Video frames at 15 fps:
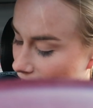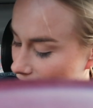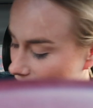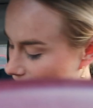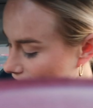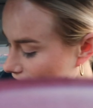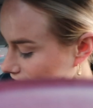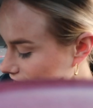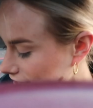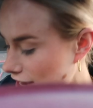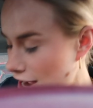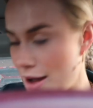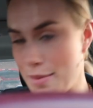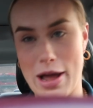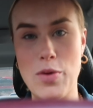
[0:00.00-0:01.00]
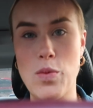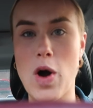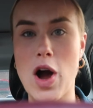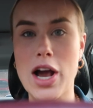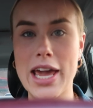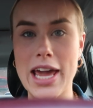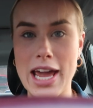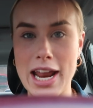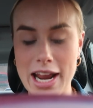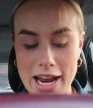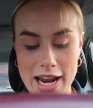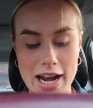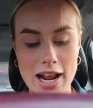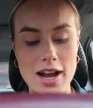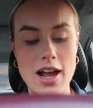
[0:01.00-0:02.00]
And um, I walk in
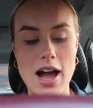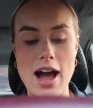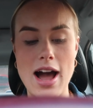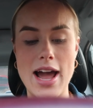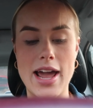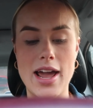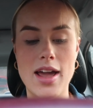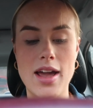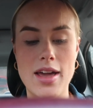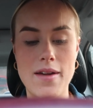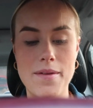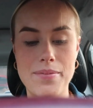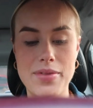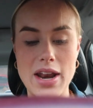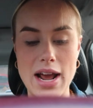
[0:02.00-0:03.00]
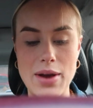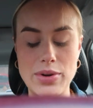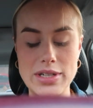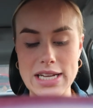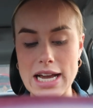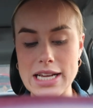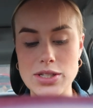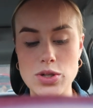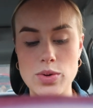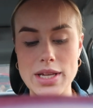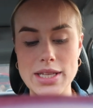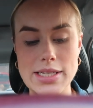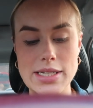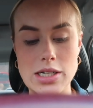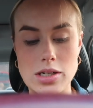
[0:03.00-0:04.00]
and a guy that I went to high school
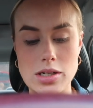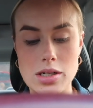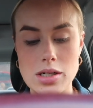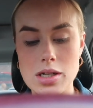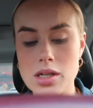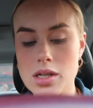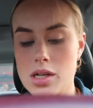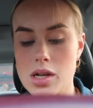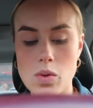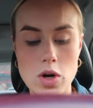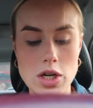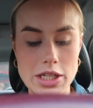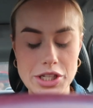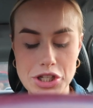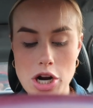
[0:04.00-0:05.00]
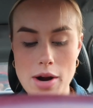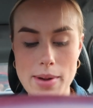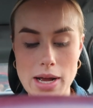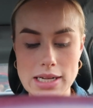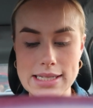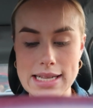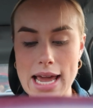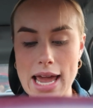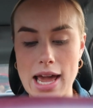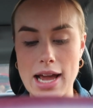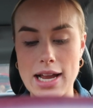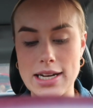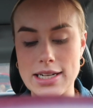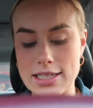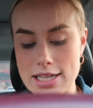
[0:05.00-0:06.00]
with still works at Starbucks
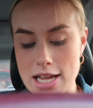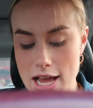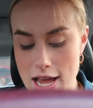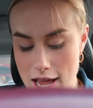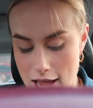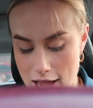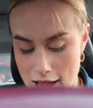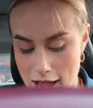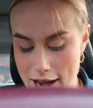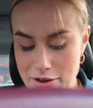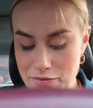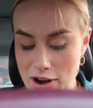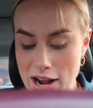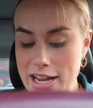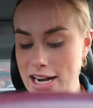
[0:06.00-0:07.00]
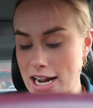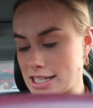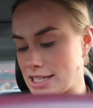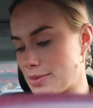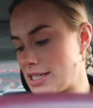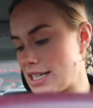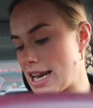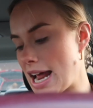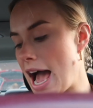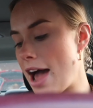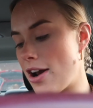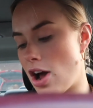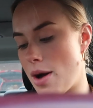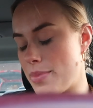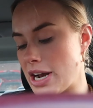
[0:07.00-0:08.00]
and I didn't recognize him because he had a
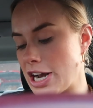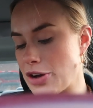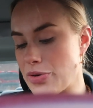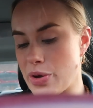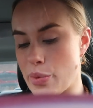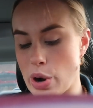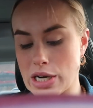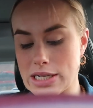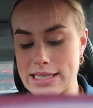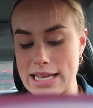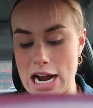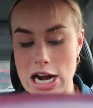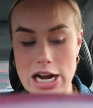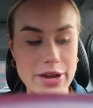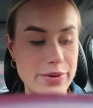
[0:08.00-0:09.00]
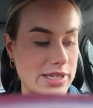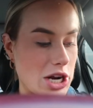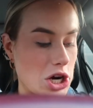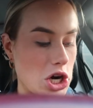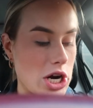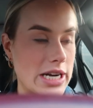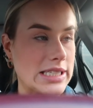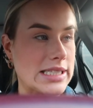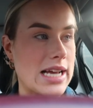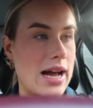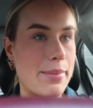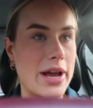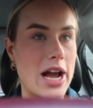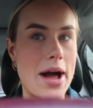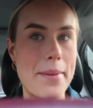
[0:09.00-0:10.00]
hat on, but I know he works there. And he was like, Corinne, it's
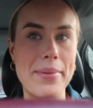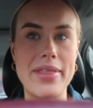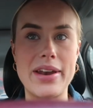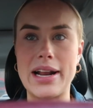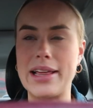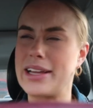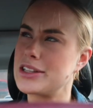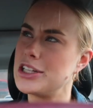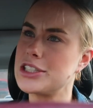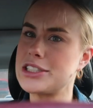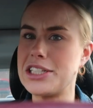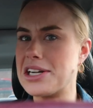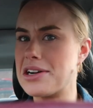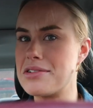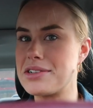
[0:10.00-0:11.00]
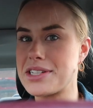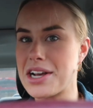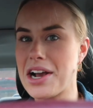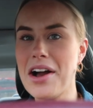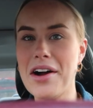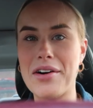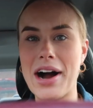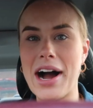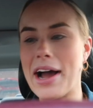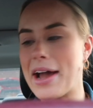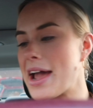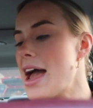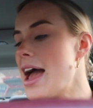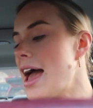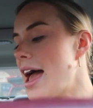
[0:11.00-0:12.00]
coming up. And then I like looked and I was like, oh,
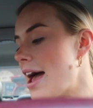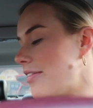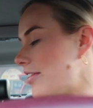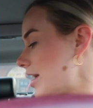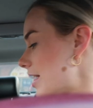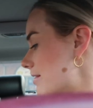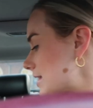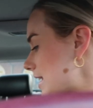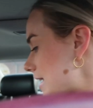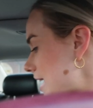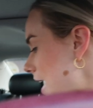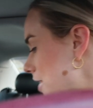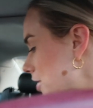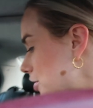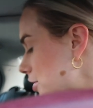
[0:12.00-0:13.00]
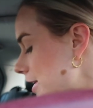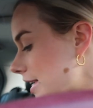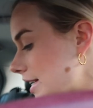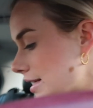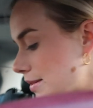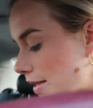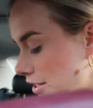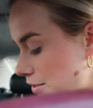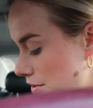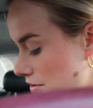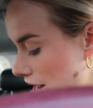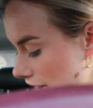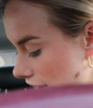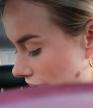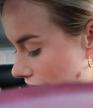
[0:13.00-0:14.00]
hi. And then he was like, yeah, your drink is about to be
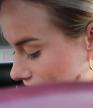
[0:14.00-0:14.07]
ready.